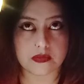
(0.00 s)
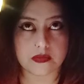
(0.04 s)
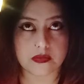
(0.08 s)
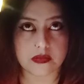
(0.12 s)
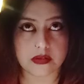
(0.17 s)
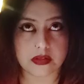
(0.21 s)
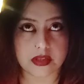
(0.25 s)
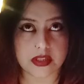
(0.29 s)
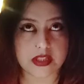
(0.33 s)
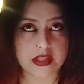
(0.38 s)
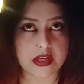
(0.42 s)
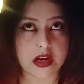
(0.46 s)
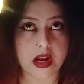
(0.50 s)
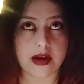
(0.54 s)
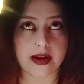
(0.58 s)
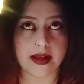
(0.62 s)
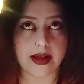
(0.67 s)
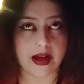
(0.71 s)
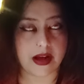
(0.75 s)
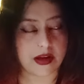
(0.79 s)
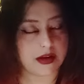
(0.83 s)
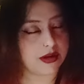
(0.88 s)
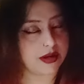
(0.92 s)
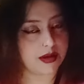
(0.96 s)
it's not a
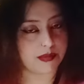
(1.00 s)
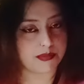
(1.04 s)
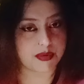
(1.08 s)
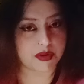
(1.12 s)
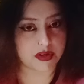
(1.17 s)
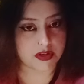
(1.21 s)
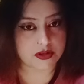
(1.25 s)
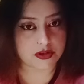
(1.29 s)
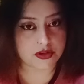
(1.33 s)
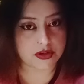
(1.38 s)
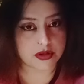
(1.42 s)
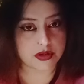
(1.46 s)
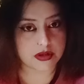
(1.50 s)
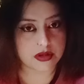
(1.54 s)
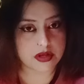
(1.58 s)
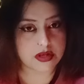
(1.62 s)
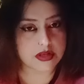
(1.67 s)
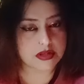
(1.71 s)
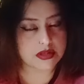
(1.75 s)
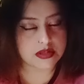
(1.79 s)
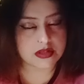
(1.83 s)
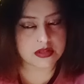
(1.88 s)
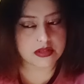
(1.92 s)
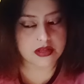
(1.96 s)
high temperature.
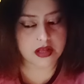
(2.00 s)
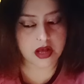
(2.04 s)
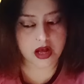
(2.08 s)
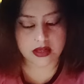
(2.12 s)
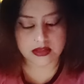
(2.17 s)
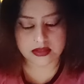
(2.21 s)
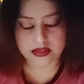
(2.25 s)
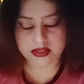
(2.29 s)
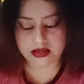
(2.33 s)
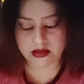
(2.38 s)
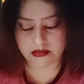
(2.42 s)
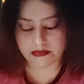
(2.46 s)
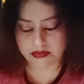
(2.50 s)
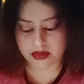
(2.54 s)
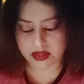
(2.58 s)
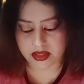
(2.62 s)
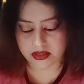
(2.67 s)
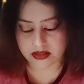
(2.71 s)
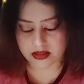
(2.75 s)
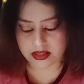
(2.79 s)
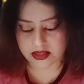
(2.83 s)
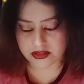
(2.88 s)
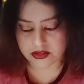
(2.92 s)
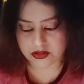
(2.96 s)
It's not
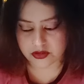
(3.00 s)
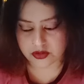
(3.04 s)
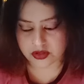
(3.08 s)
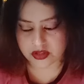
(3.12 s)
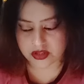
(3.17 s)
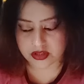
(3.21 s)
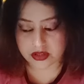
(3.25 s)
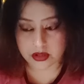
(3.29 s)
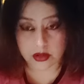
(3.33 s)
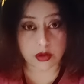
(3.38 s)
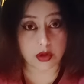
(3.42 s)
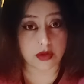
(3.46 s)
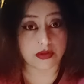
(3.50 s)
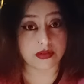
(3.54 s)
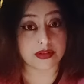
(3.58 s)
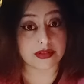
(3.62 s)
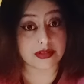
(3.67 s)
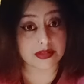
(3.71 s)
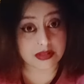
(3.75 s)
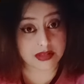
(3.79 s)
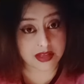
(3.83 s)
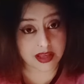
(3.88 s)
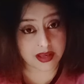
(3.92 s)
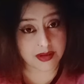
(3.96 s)
something that you're still on the
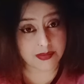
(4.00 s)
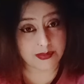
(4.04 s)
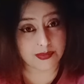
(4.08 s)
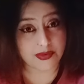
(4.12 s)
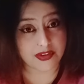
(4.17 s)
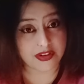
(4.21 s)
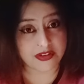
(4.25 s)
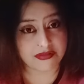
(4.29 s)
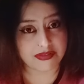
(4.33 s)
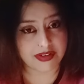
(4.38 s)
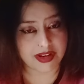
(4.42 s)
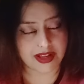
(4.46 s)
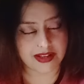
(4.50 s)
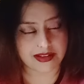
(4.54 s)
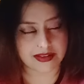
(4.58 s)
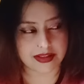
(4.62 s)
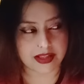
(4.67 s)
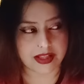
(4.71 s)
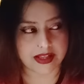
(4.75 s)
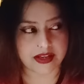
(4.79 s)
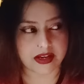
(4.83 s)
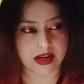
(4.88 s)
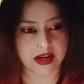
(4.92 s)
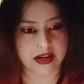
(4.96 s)
same wavelength,
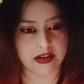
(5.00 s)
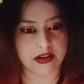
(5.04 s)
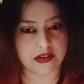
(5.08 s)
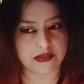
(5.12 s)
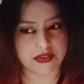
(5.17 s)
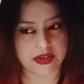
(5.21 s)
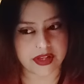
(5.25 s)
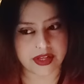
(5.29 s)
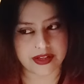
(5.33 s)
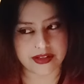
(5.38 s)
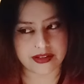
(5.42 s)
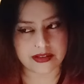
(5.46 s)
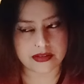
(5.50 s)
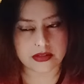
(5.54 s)
like kind of like,